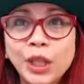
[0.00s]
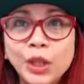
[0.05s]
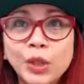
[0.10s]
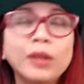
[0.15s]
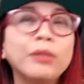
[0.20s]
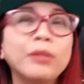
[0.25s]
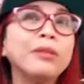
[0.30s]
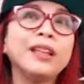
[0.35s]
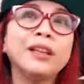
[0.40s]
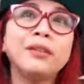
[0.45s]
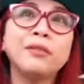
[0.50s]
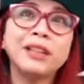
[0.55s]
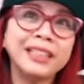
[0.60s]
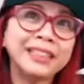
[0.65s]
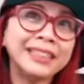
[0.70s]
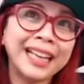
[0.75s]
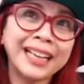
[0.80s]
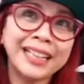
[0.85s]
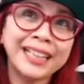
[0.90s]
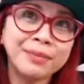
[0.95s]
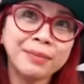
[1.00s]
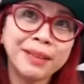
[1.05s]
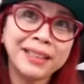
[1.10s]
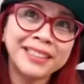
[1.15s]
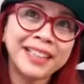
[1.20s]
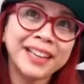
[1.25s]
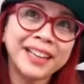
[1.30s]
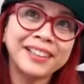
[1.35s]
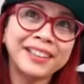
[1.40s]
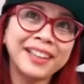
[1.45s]
do i really want to dance my
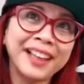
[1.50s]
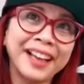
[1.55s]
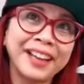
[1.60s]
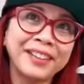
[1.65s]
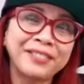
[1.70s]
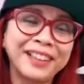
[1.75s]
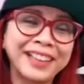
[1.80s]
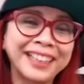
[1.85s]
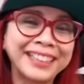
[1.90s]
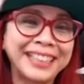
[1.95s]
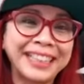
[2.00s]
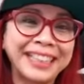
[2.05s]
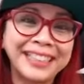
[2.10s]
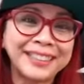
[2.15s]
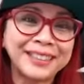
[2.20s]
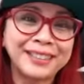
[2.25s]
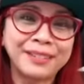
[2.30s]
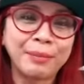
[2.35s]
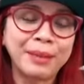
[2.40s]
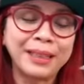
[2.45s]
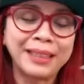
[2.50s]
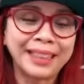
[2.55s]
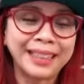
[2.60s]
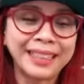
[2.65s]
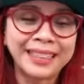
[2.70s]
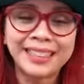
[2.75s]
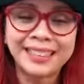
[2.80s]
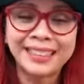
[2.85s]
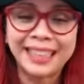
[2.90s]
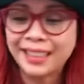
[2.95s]
entire life like dan i mean
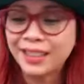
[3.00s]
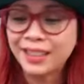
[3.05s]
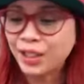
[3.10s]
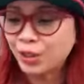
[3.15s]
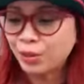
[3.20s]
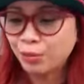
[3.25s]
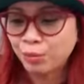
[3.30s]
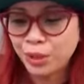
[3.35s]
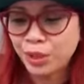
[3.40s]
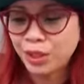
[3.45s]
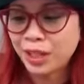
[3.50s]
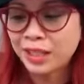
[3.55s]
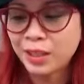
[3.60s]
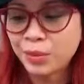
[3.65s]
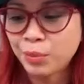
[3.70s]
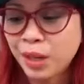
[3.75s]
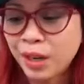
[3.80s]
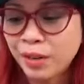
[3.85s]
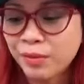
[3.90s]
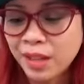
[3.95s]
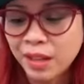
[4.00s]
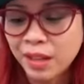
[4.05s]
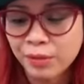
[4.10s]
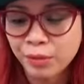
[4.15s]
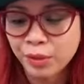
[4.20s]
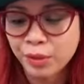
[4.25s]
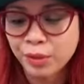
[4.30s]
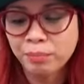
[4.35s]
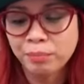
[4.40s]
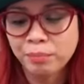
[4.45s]
as a dancer which is what i've done
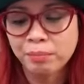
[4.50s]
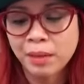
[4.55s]
for